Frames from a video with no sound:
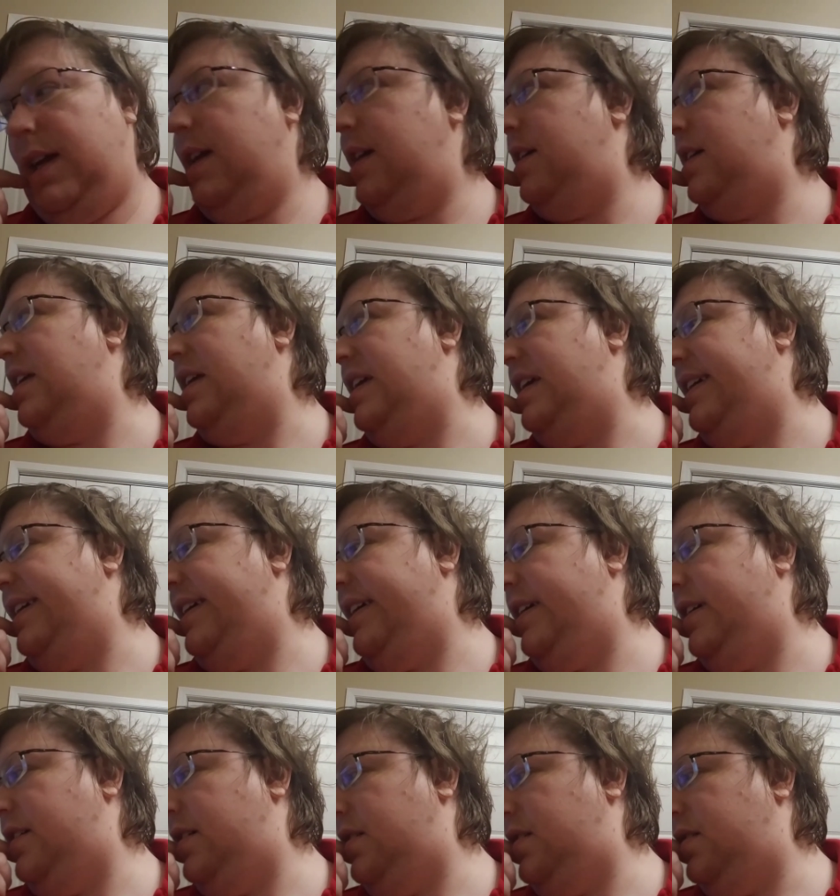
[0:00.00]
I
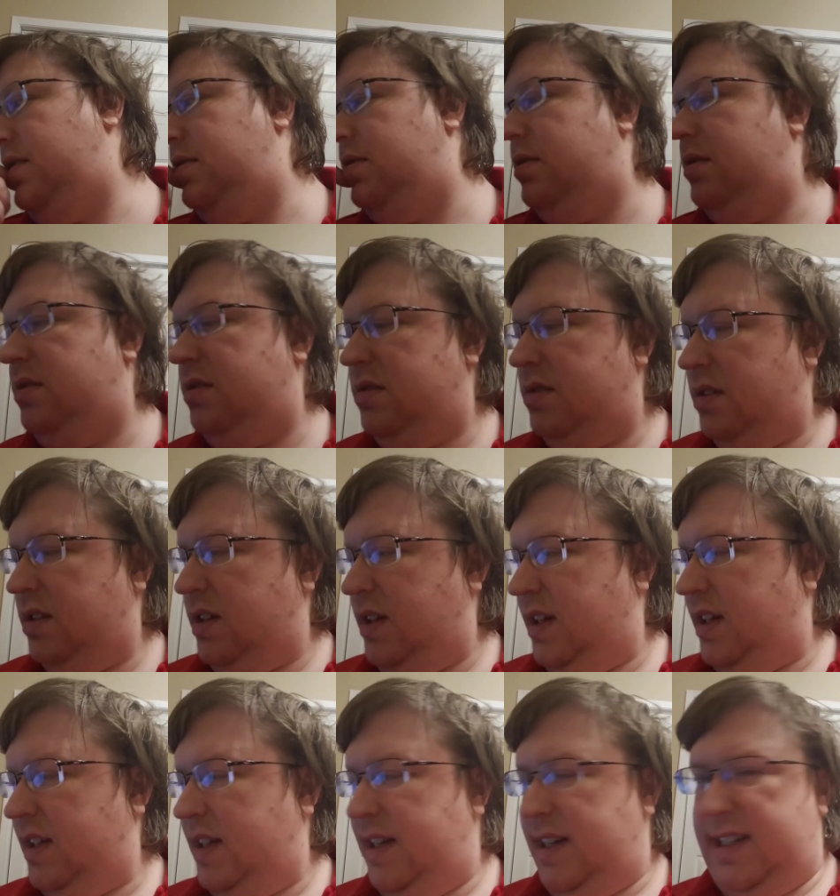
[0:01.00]

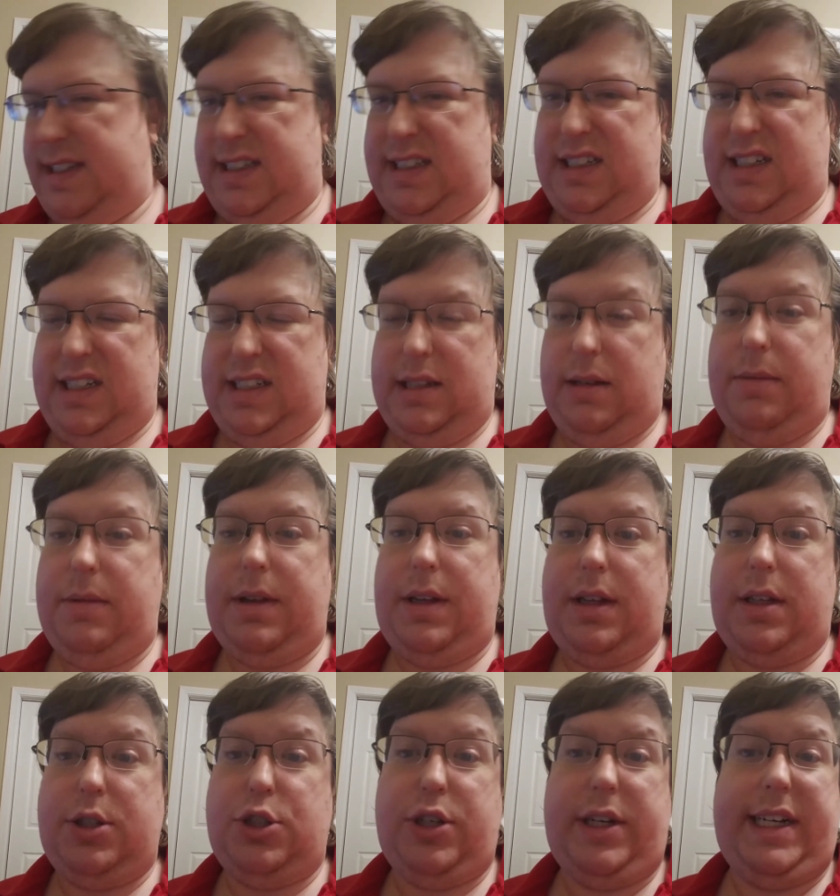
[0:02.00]
I did get something
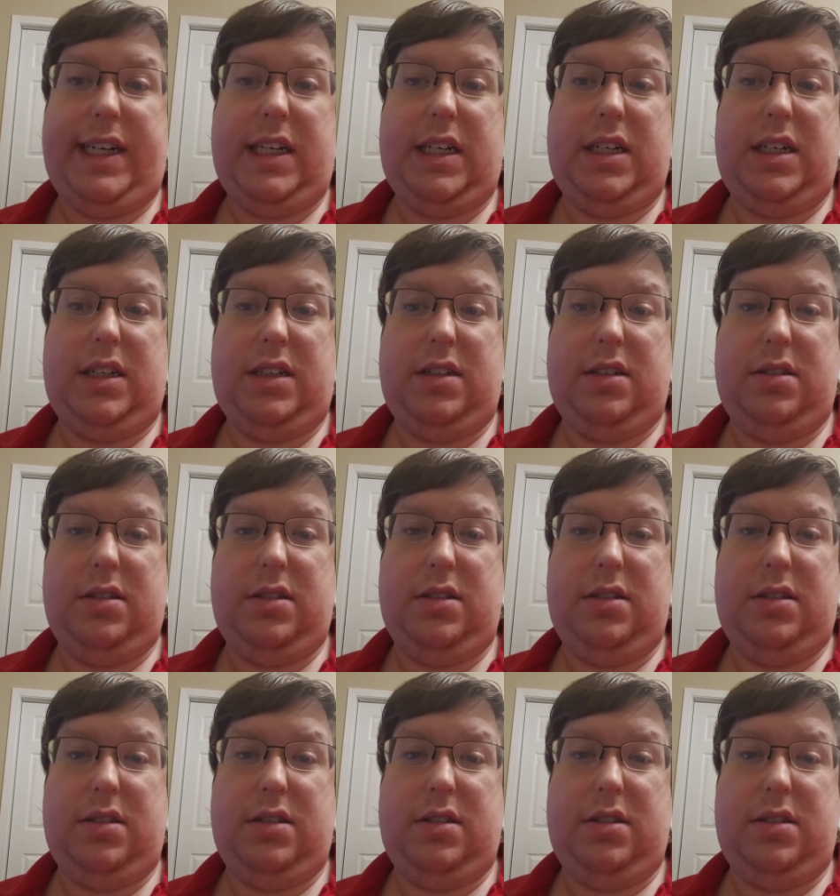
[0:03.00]
to drink